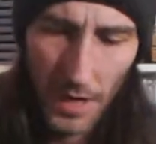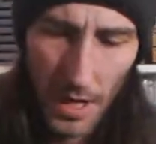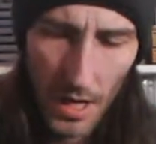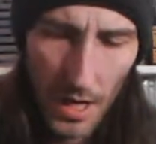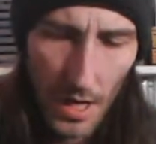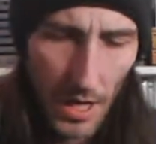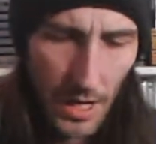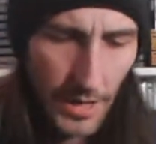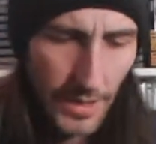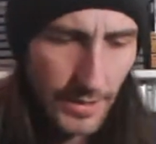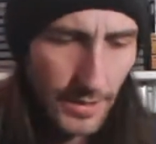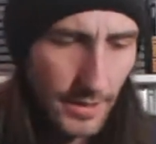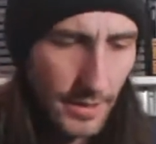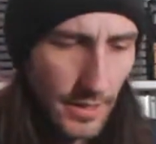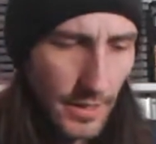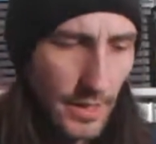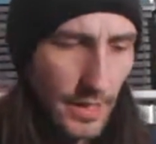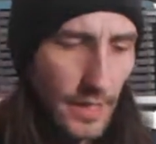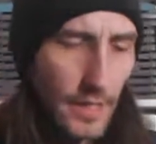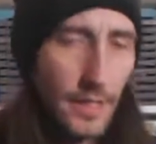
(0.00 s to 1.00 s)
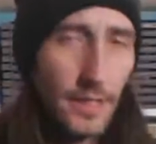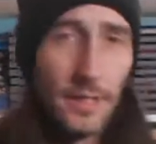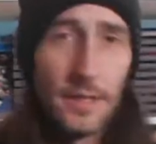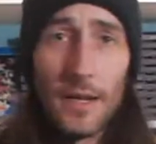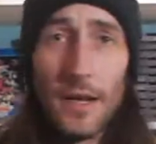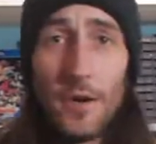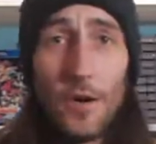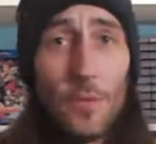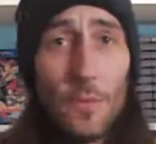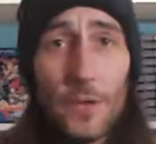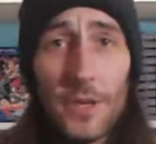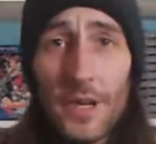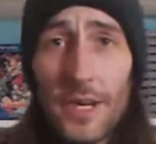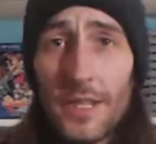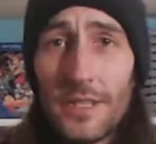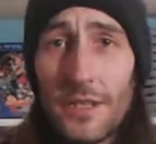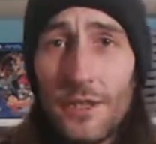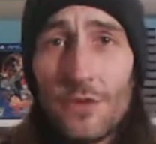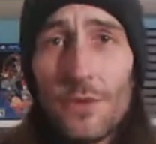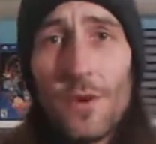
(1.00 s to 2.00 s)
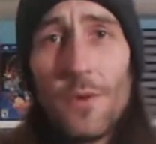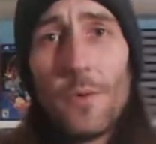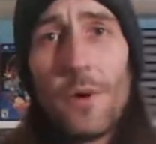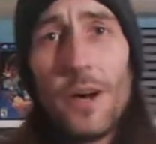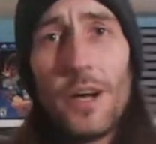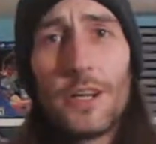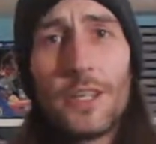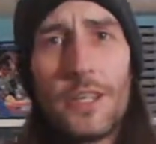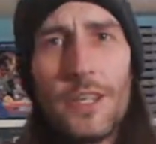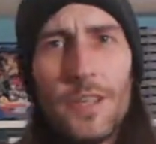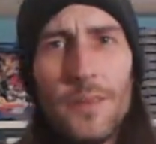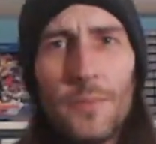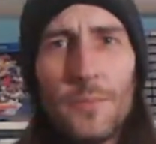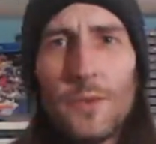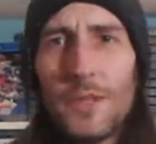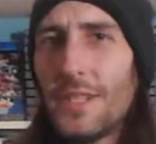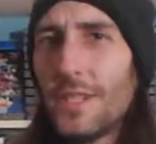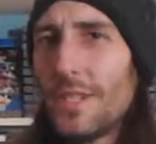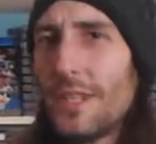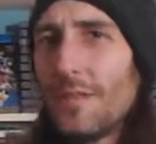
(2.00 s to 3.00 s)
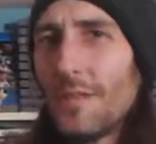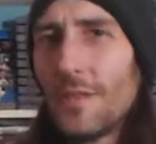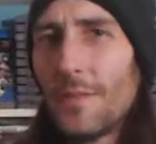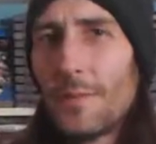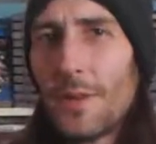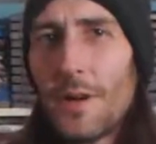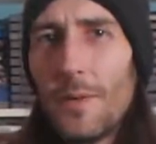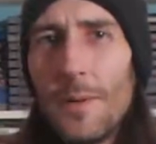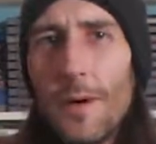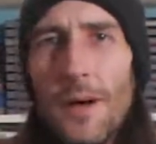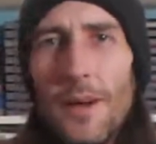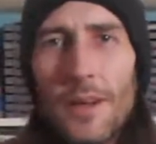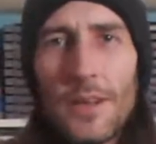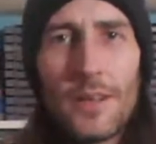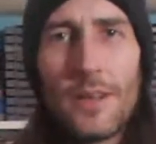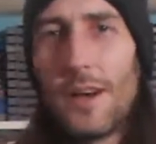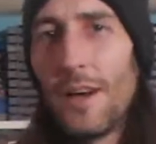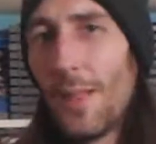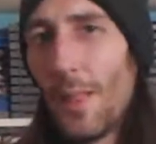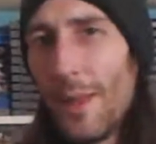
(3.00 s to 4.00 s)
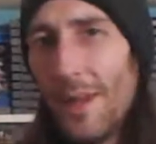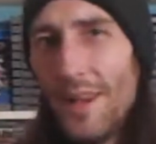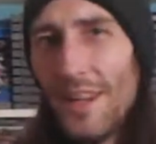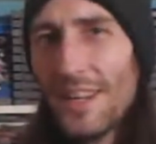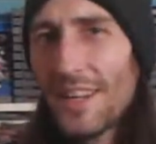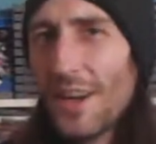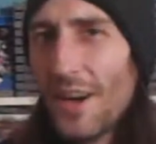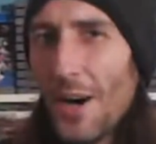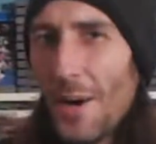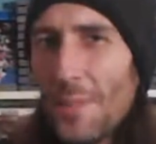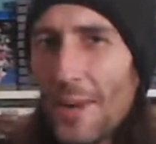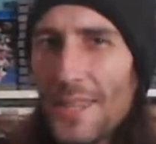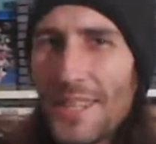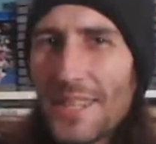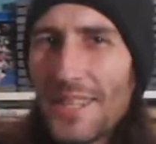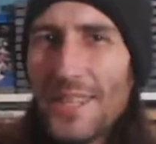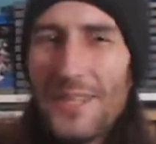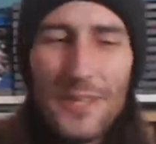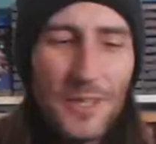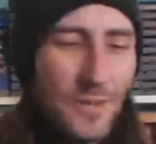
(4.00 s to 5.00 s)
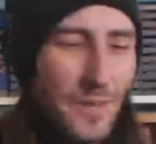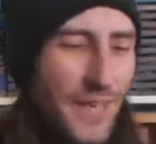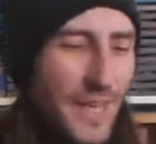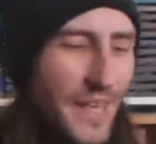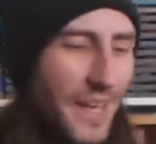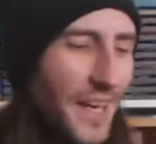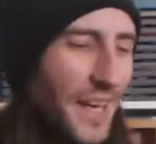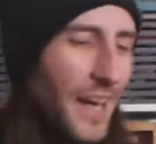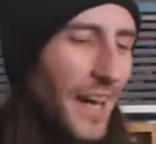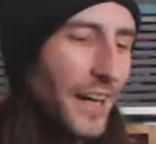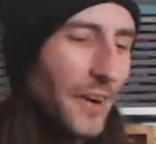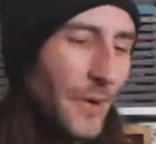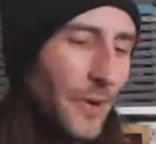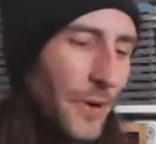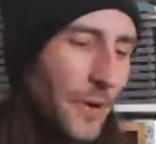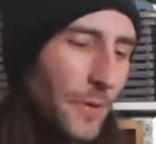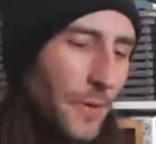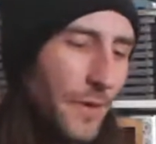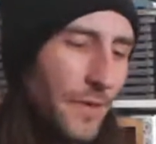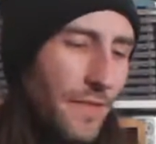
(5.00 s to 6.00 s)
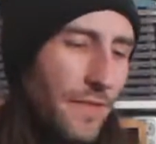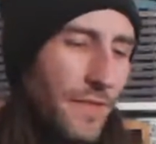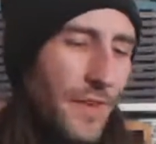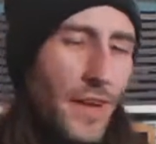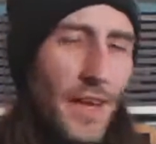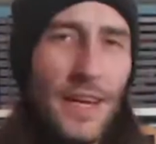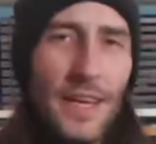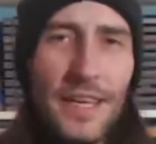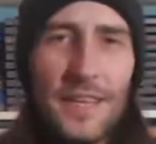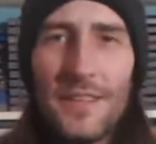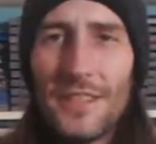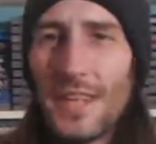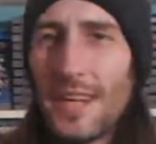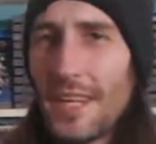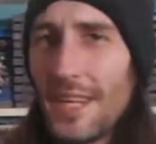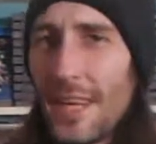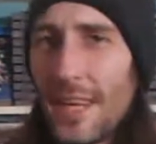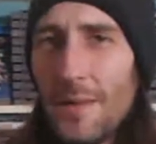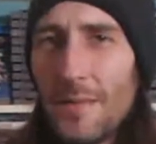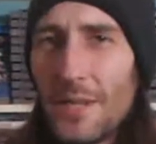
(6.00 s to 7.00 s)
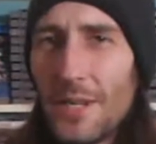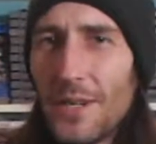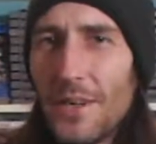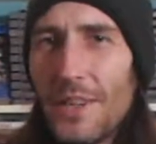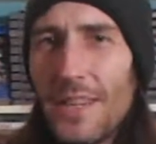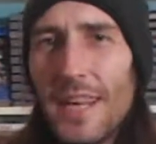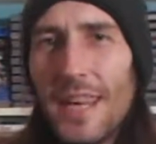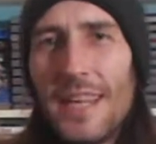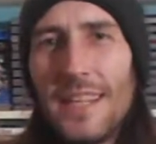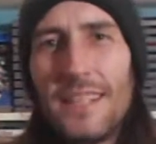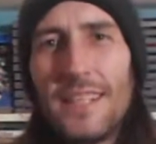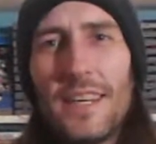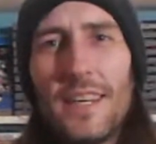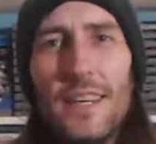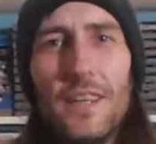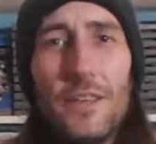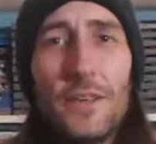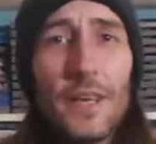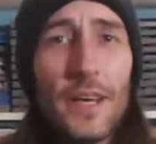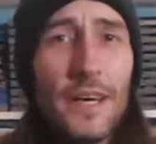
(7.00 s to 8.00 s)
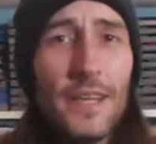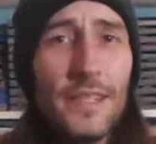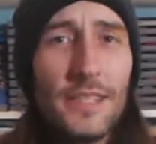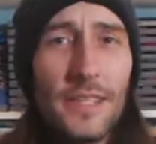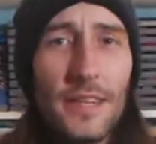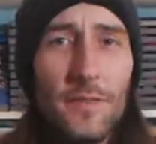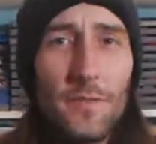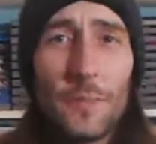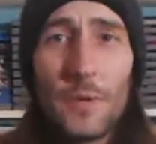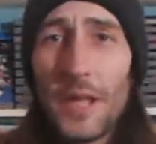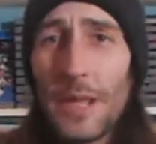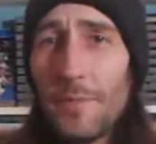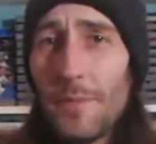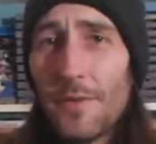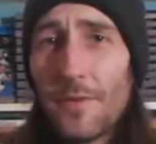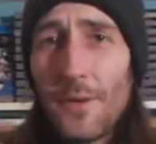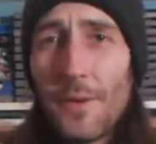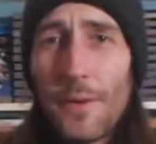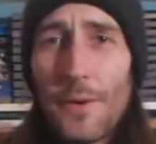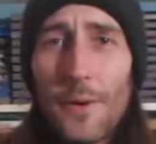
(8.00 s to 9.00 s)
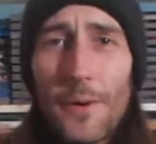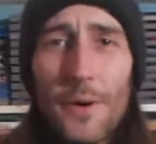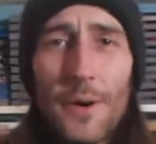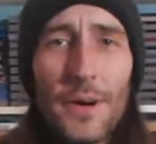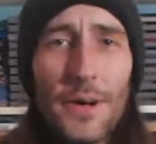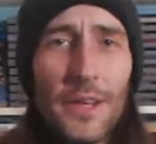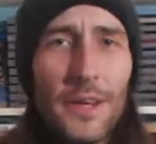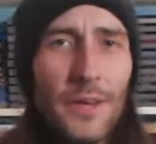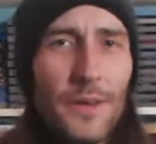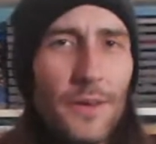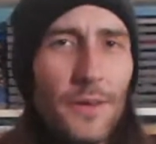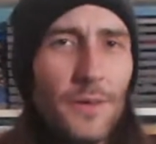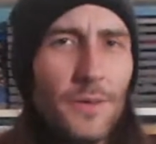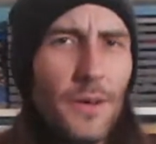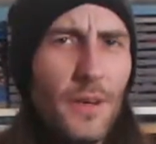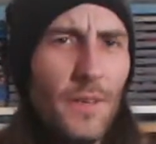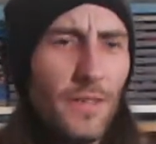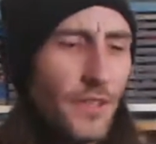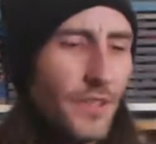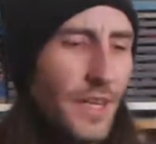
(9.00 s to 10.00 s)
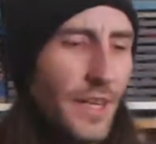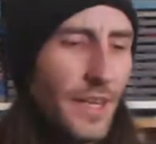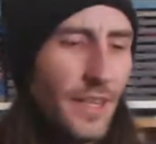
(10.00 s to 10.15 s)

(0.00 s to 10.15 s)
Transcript: And I hope you guys enjoy watching. Please leave some comments. Excuse me. I don't know if there's any games here that you guys played before. Or if there's